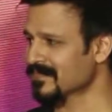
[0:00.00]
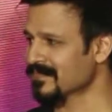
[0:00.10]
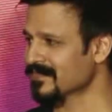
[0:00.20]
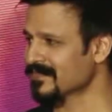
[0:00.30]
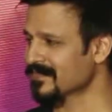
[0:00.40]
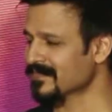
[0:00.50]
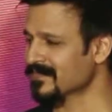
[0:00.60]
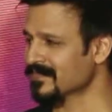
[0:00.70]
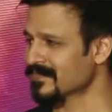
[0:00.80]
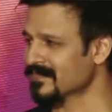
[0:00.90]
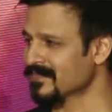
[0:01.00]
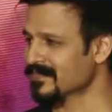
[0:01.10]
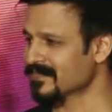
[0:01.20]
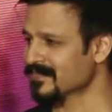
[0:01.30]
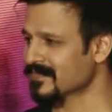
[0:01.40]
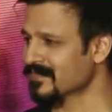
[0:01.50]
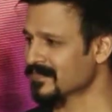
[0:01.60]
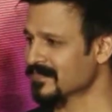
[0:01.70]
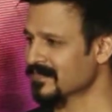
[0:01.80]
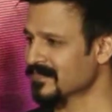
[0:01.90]

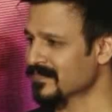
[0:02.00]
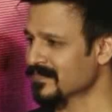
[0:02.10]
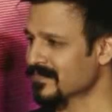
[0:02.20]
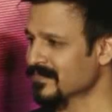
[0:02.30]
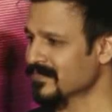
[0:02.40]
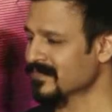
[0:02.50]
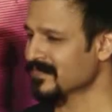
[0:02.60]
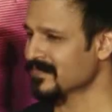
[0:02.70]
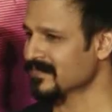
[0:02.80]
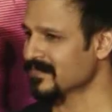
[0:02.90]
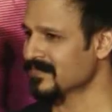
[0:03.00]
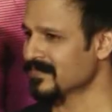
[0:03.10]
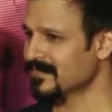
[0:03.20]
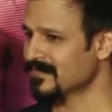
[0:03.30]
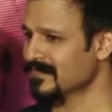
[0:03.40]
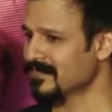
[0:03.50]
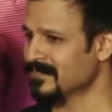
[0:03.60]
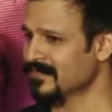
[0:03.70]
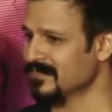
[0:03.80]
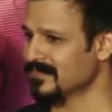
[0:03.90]

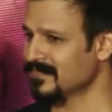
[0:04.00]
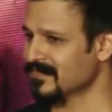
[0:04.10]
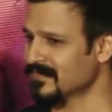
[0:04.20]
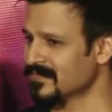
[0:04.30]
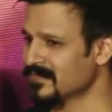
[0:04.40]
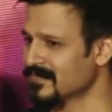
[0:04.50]
The person shown says nothing.